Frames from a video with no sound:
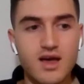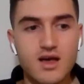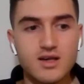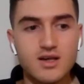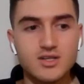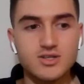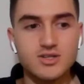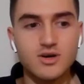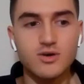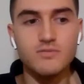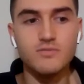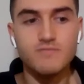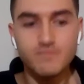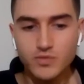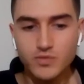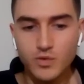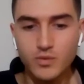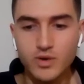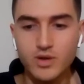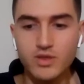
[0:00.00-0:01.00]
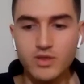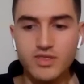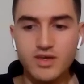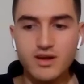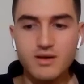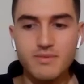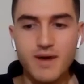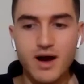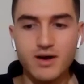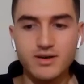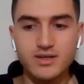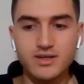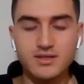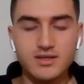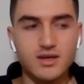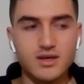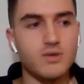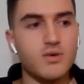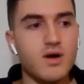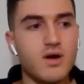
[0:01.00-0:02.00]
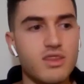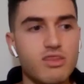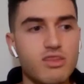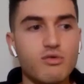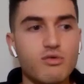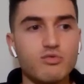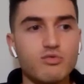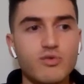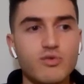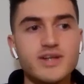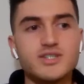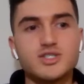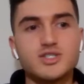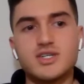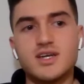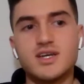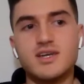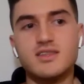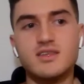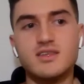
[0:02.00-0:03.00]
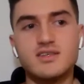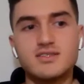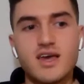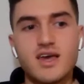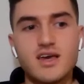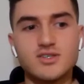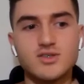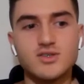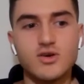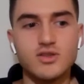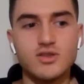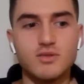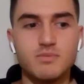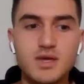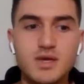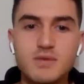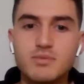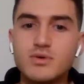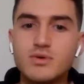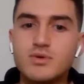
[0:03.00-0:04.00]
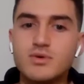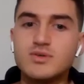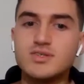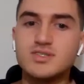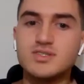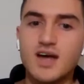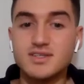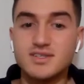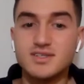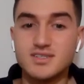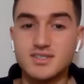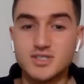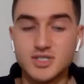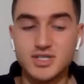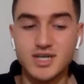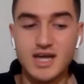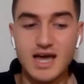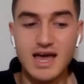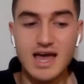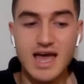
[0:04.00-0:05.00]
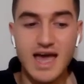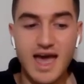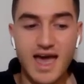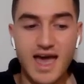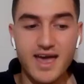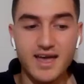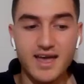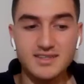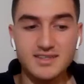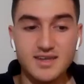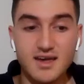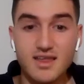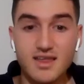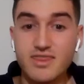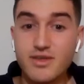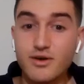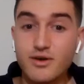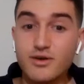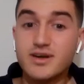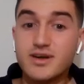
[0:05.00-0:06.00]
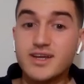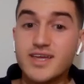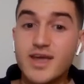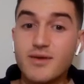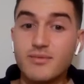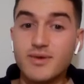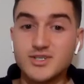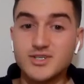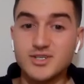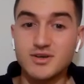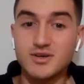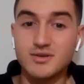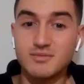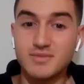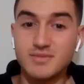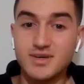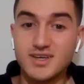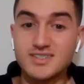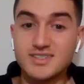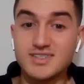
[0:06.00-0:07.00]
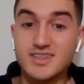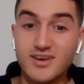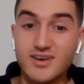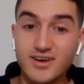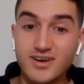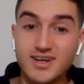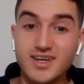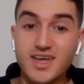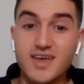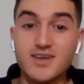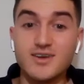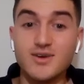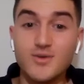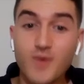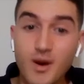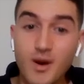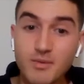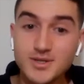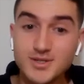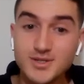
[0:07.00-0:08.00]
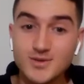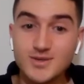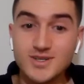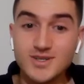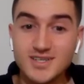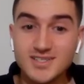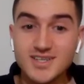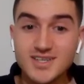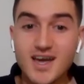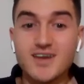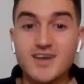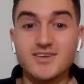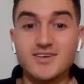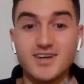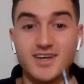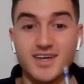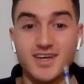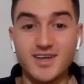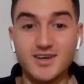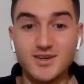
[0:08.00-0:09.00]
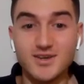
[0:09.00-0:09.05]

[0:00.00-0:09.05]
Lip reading: So when you think about it, the rich in this case are the people who decide to really go and make a big decision, and they're going to get richer because they're going to get new opportunities.